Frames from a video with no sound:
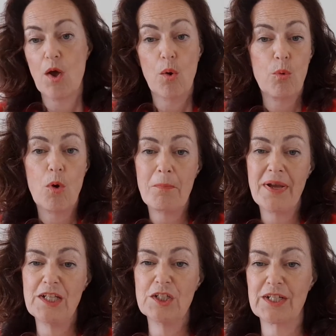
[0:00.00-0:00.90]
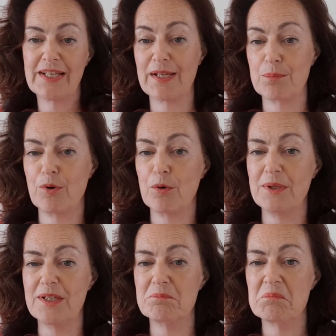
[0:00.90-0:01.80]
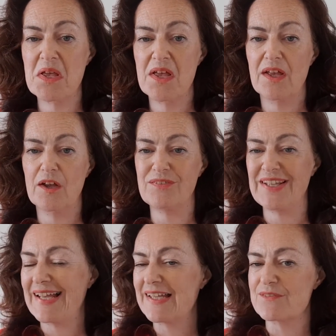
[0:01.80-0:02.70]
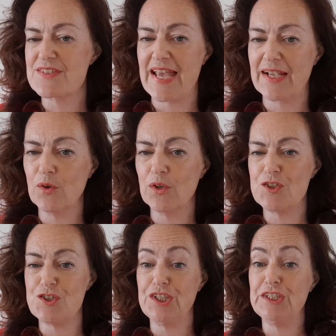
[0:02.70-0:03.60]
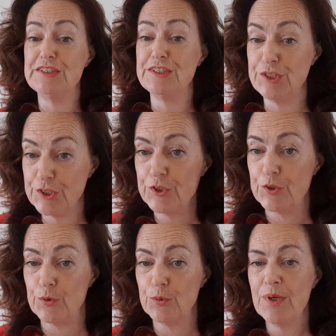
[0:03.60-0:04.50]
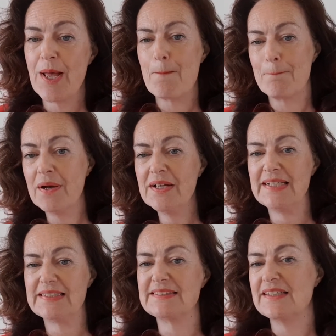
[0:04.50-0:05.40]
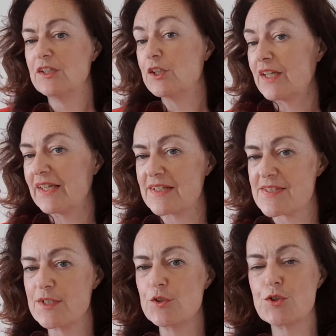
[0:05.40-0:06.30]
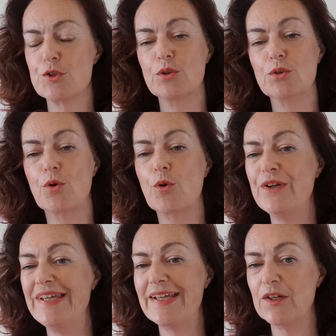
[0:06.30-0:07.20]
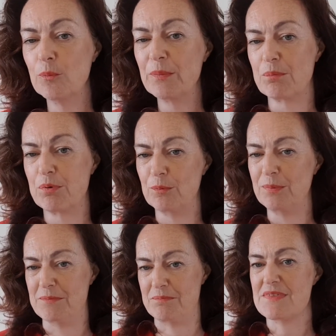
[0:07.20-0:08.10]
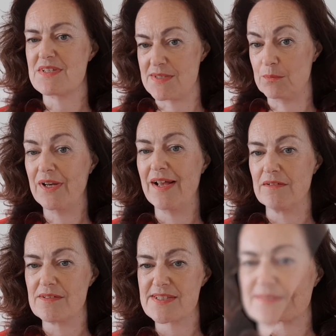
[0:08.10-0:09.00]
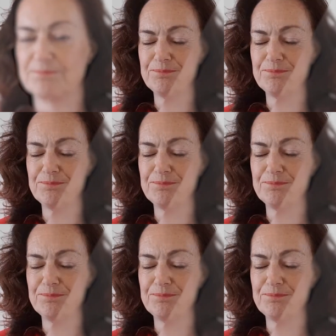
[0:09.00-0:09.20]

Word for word: What might look like a problem of lack of technology to you might look like a social or an economic problem to someone else.